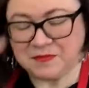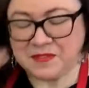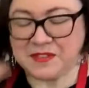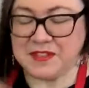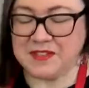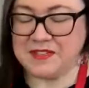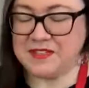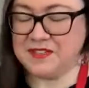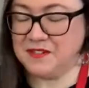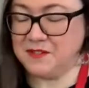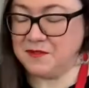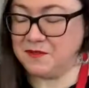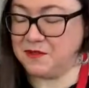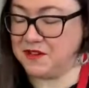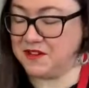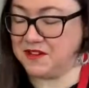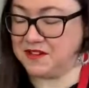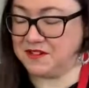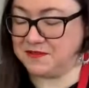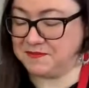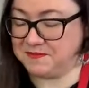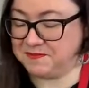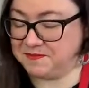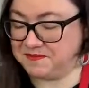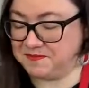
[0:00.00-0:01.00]
so
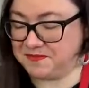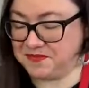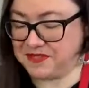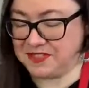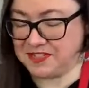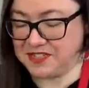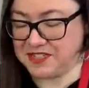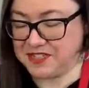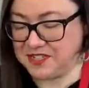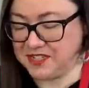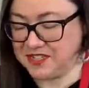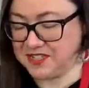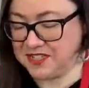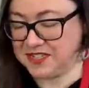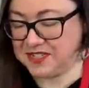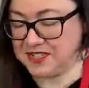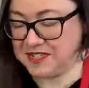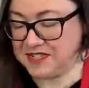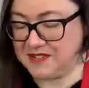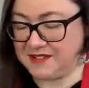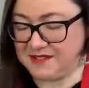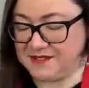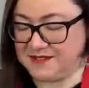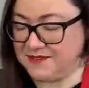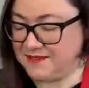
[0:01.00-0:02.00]
on. She
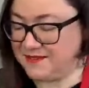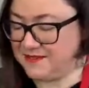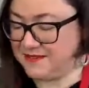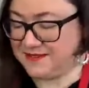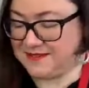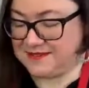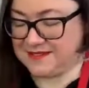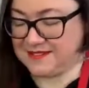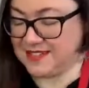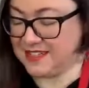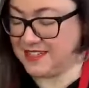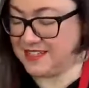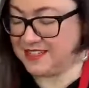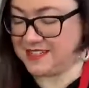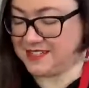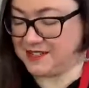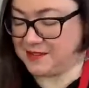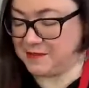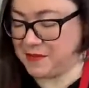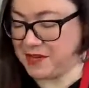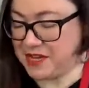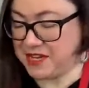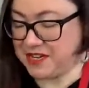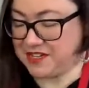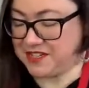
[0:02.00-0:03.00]

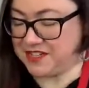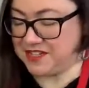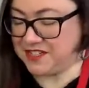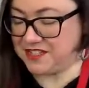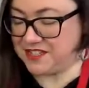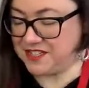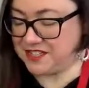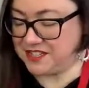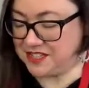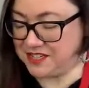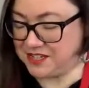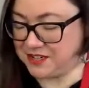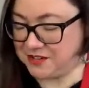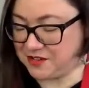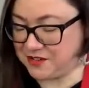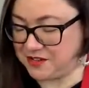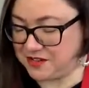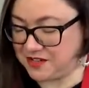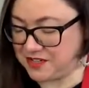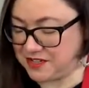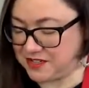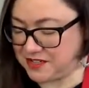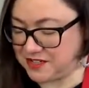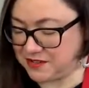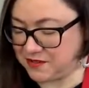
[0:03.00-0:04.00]
manages to do
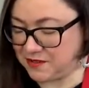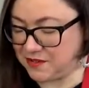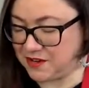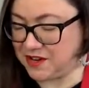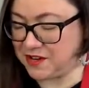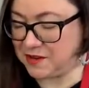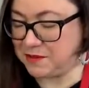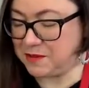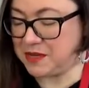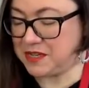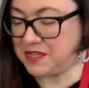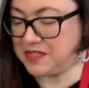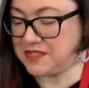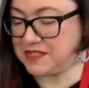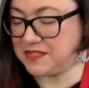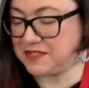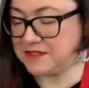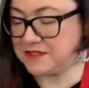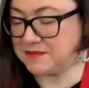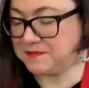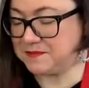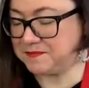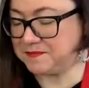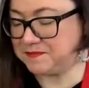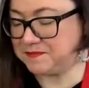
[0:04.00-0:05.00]
it. It's quite amazing.